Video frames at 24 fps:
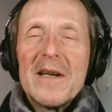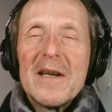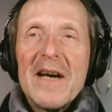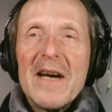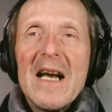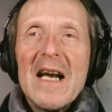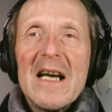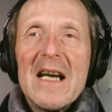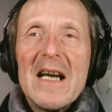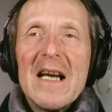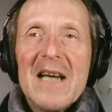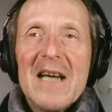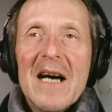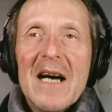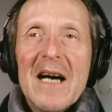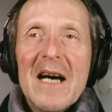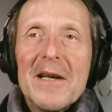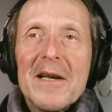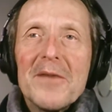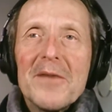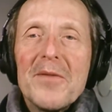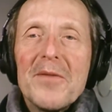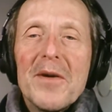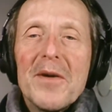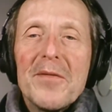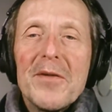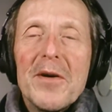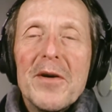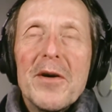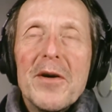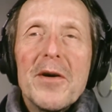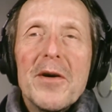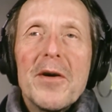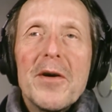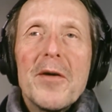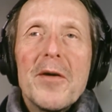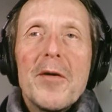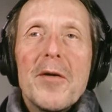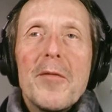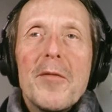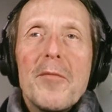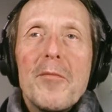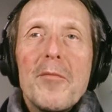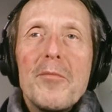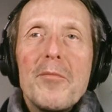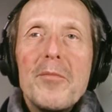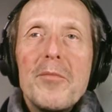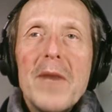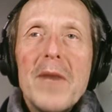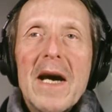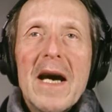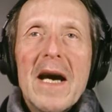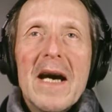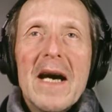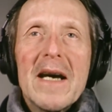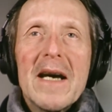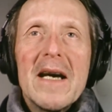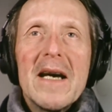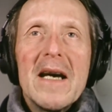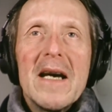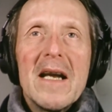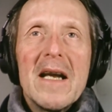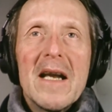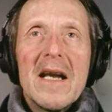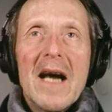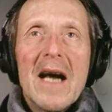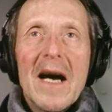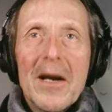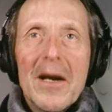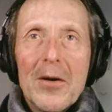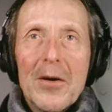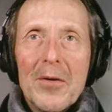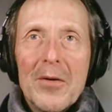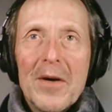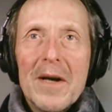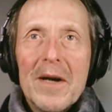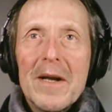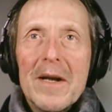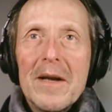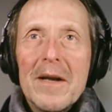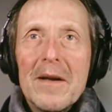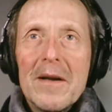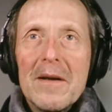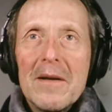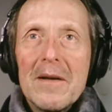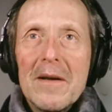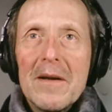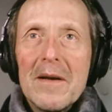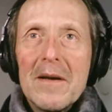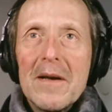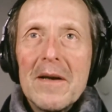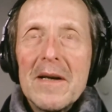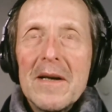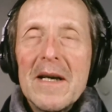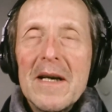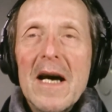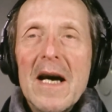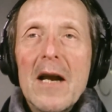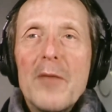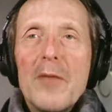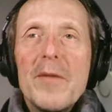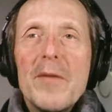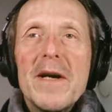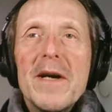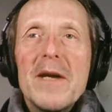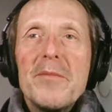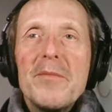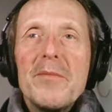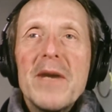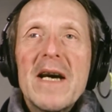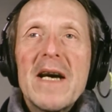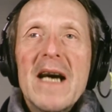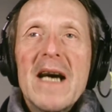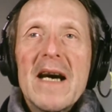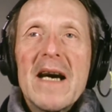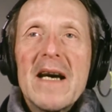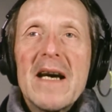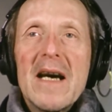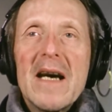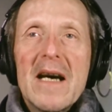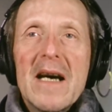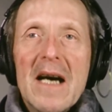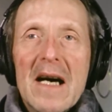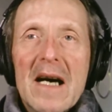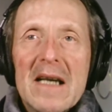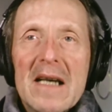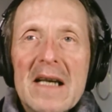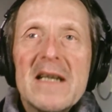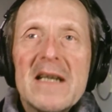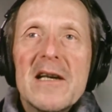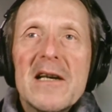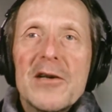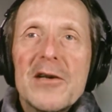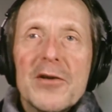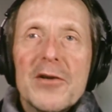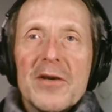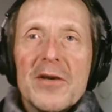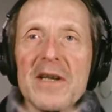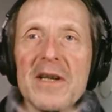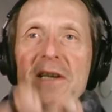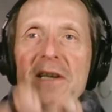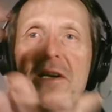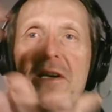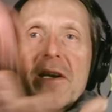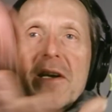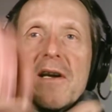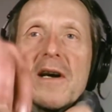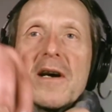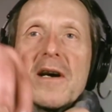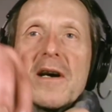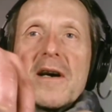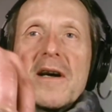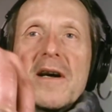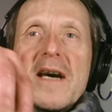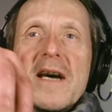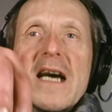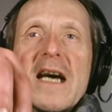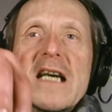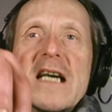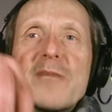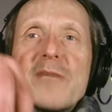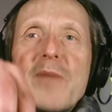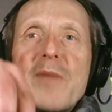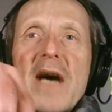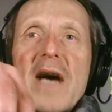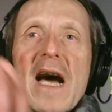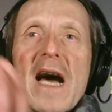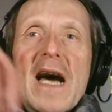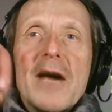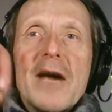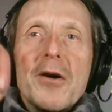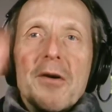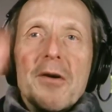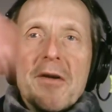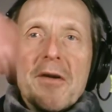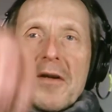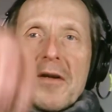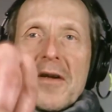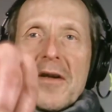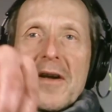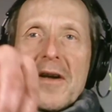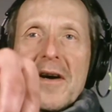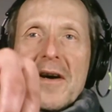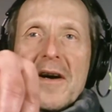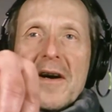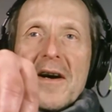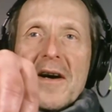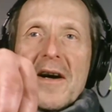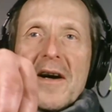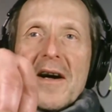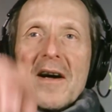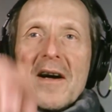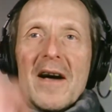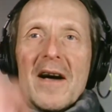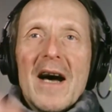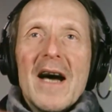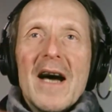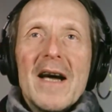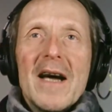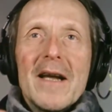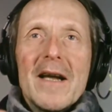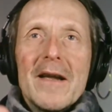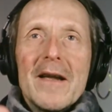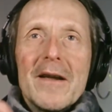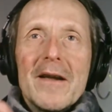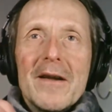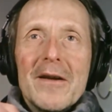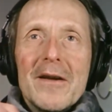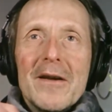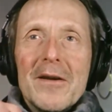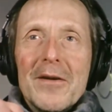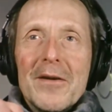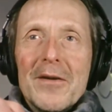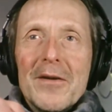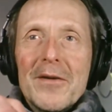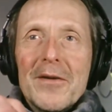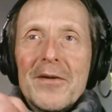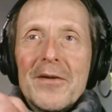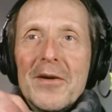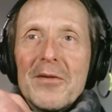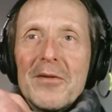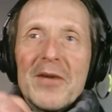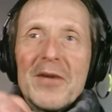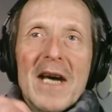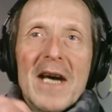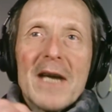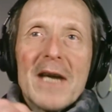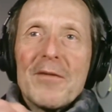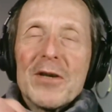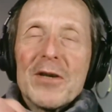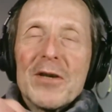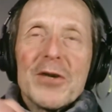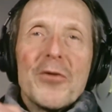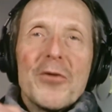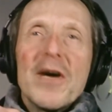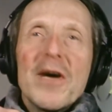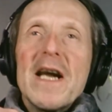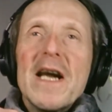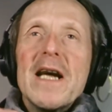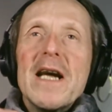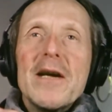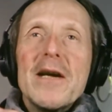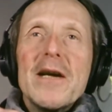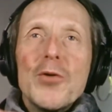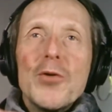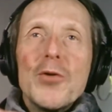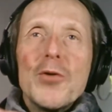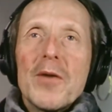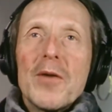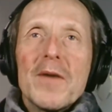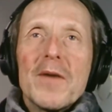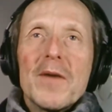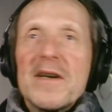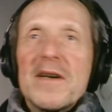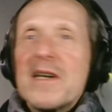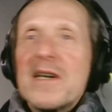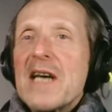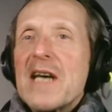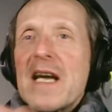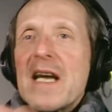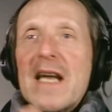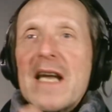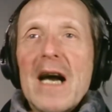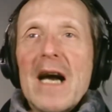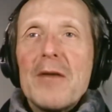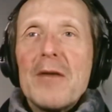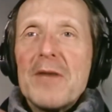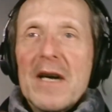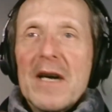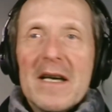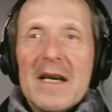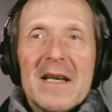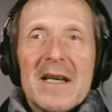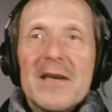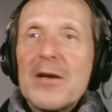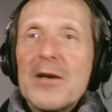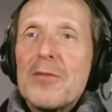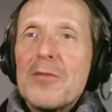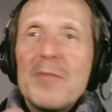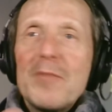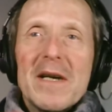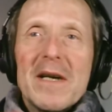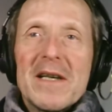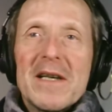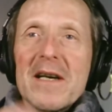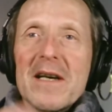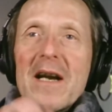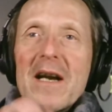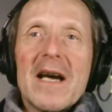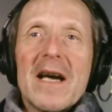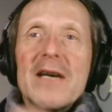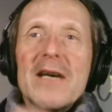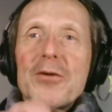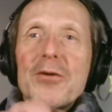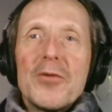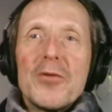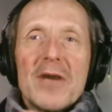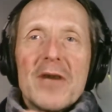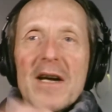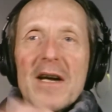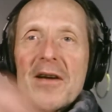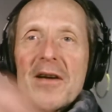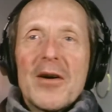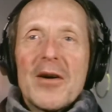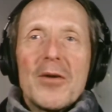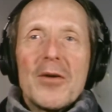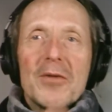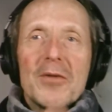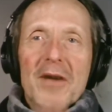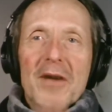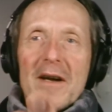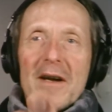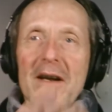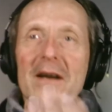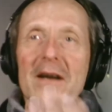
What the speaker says: really started with the bGeigieZen Nano, and Yellow made the bGeigieZen Cast, so it's an XP add-on. And that was already doing what the Zen now does. So basically he took that code